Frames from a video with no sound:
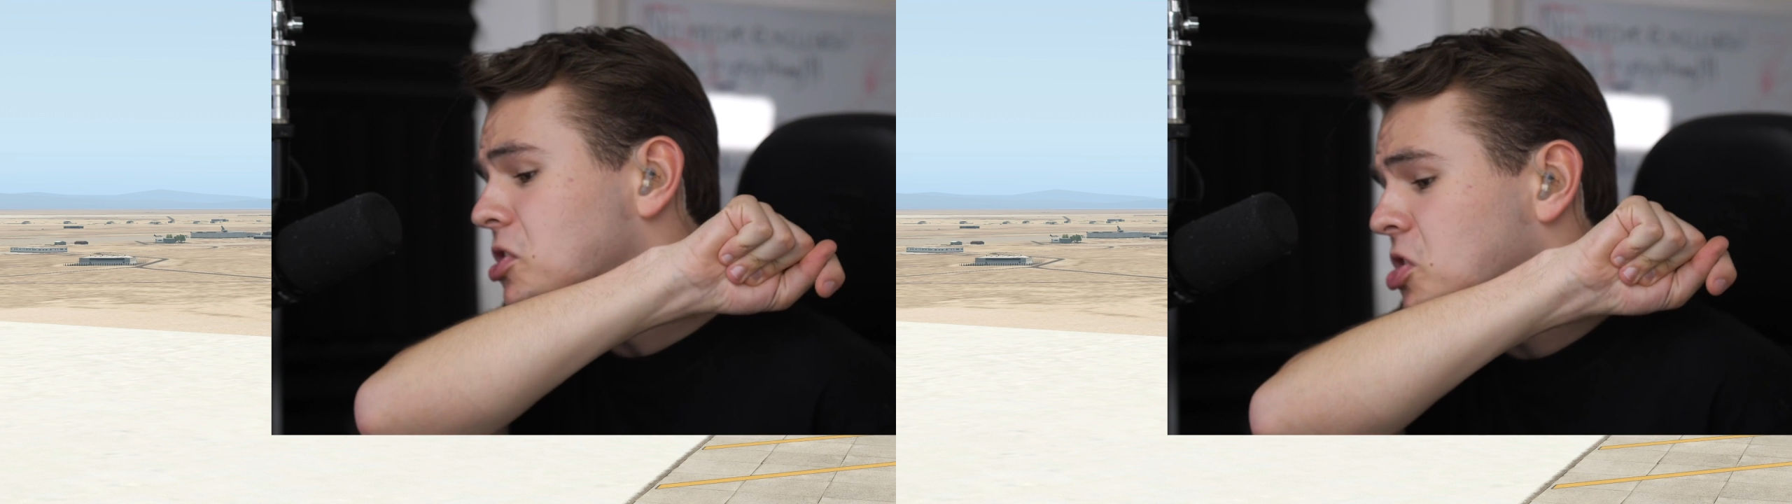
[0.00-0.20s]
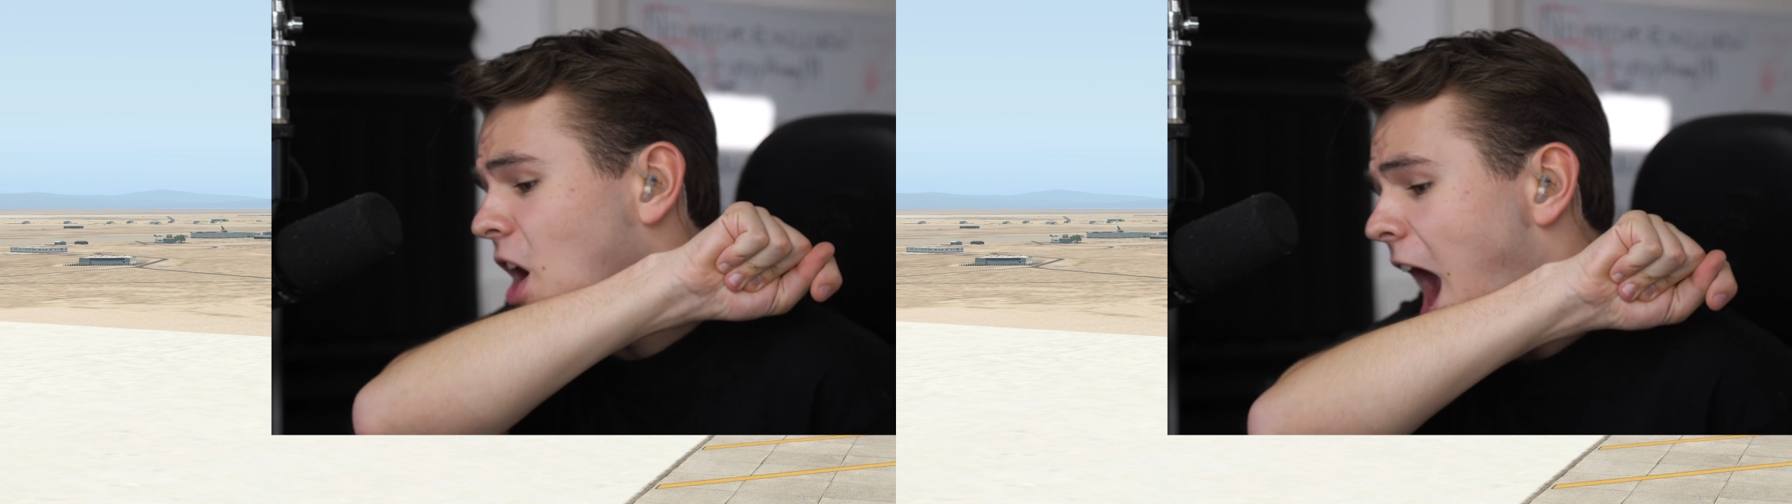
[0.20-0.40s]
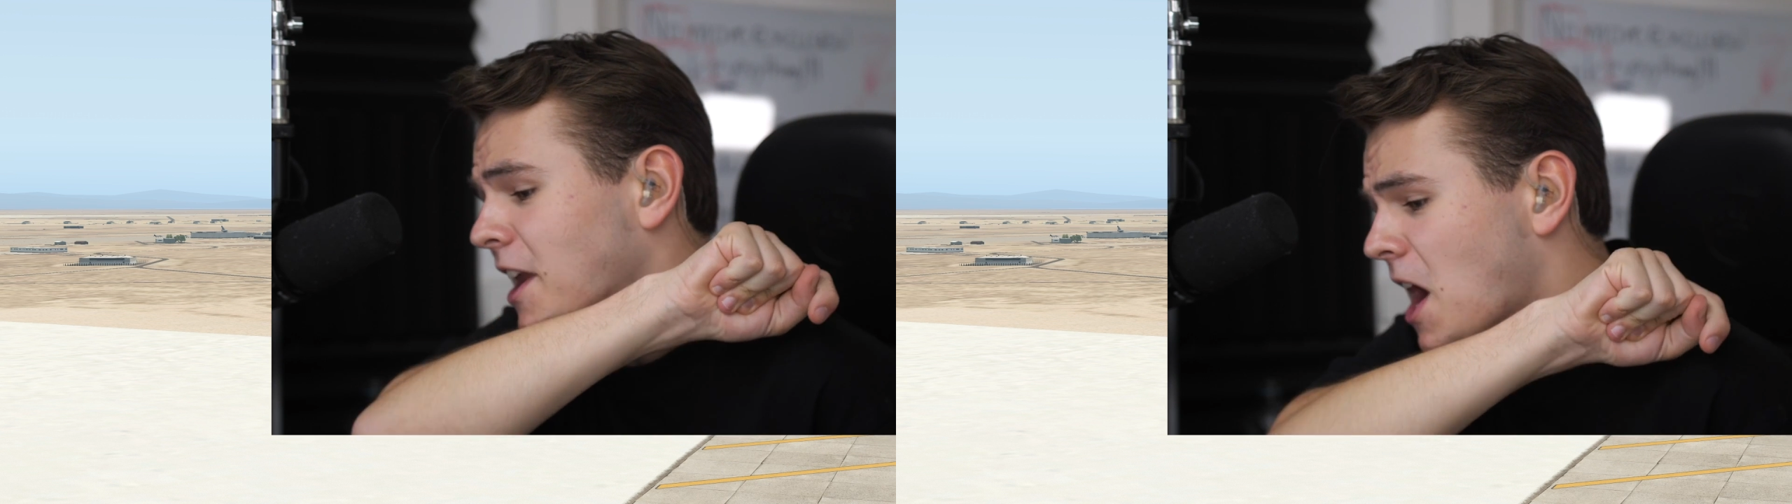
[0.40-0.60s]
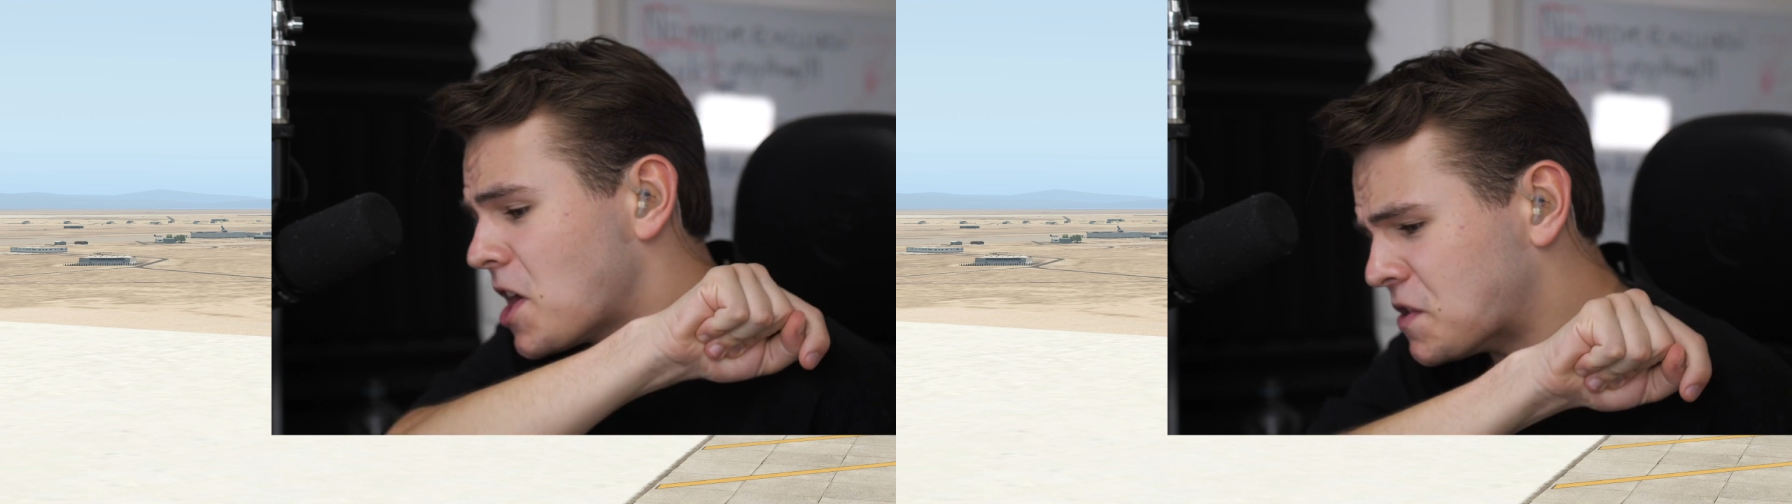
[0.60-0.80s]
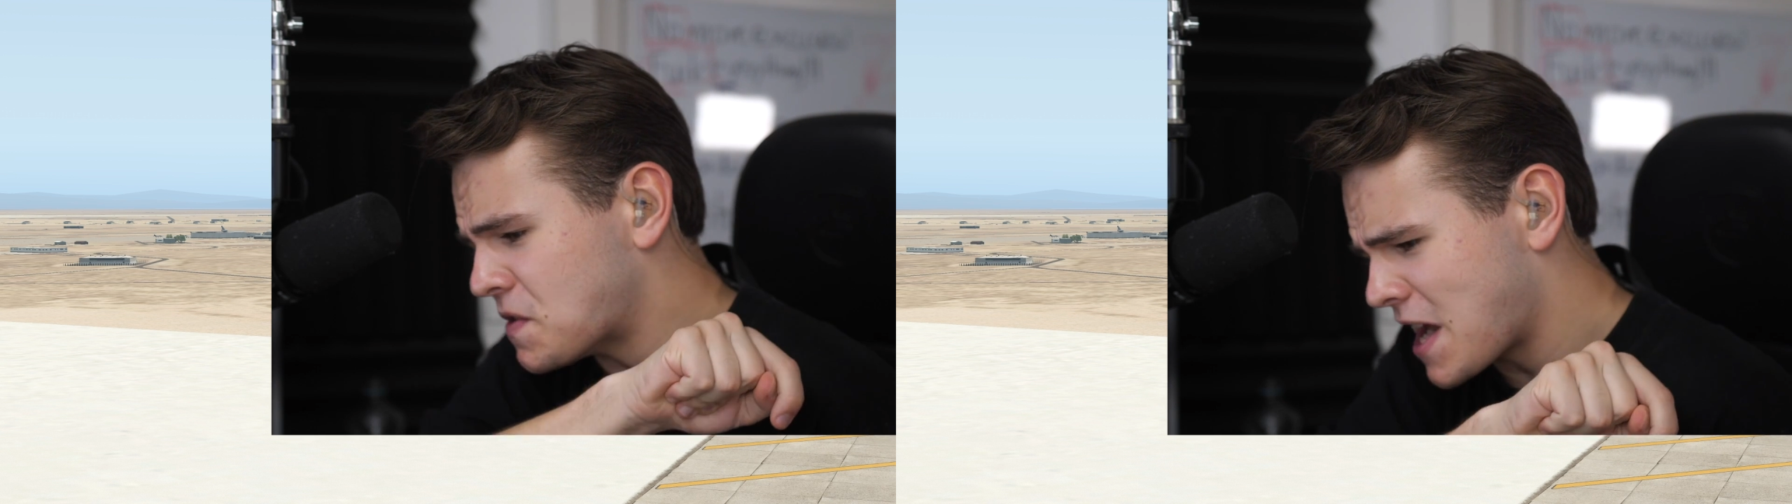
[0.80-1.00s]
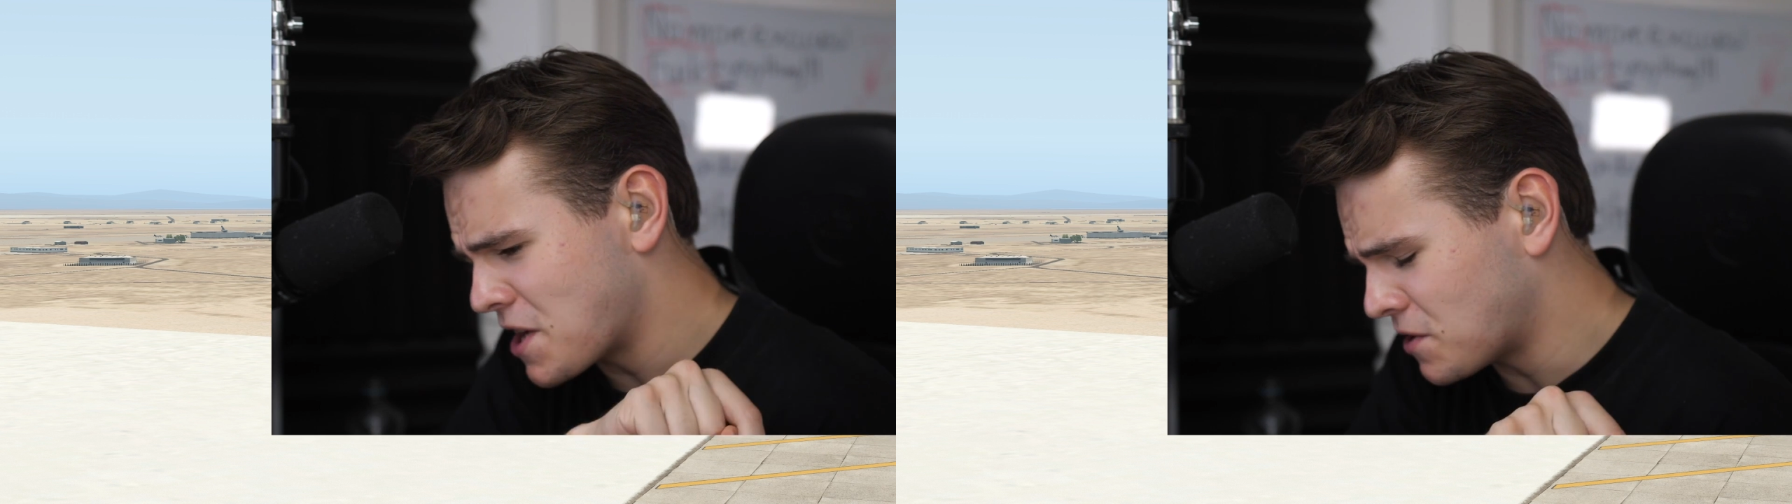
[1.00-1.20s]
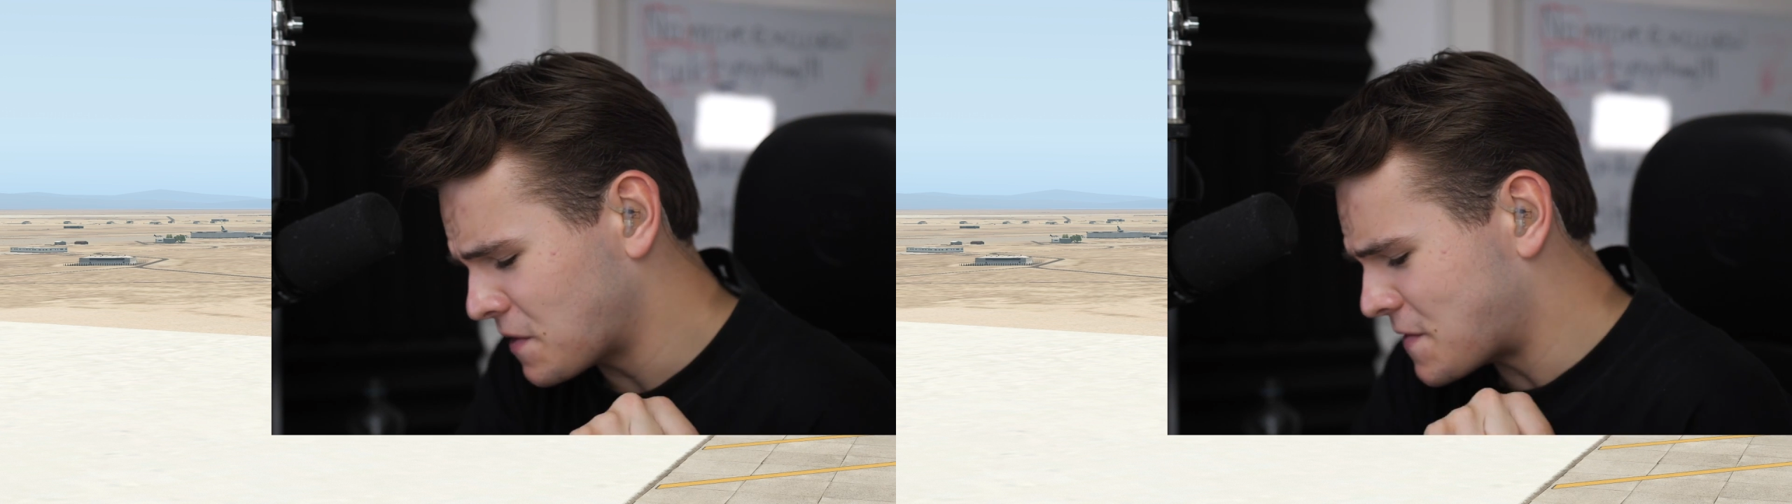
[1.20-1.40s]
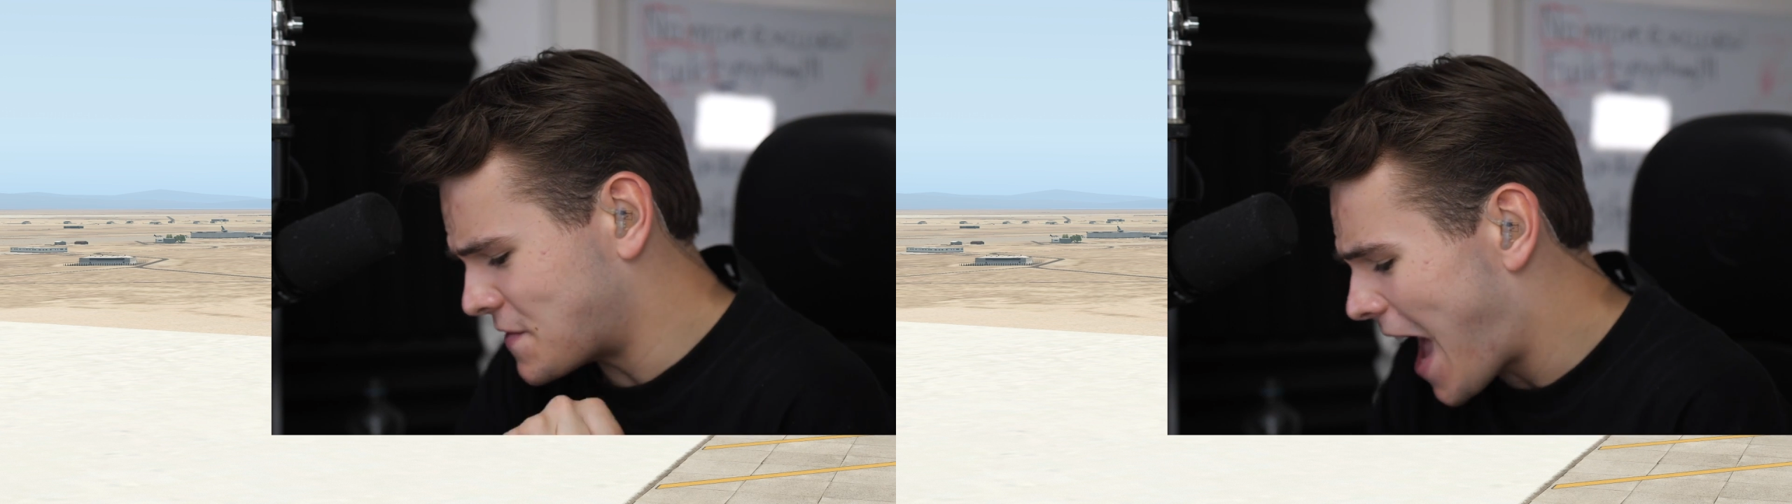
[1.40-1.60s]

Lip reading: China to enter